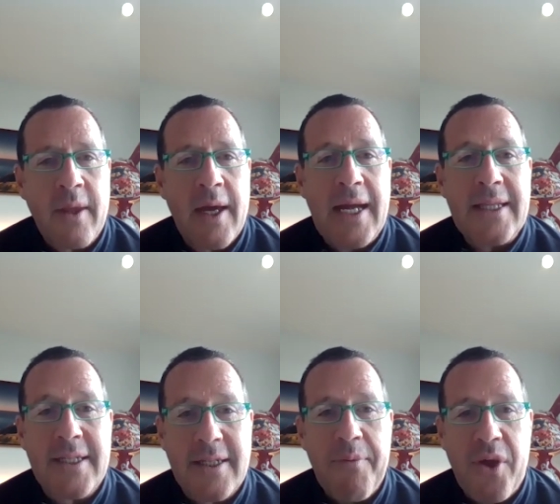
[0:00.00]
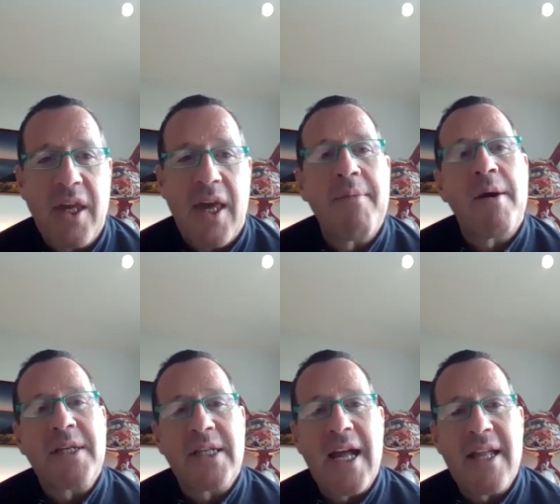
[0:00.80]
And something came up as
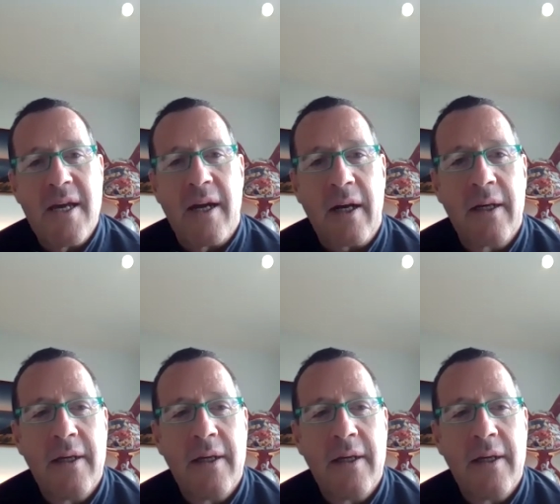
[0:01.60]
an idea,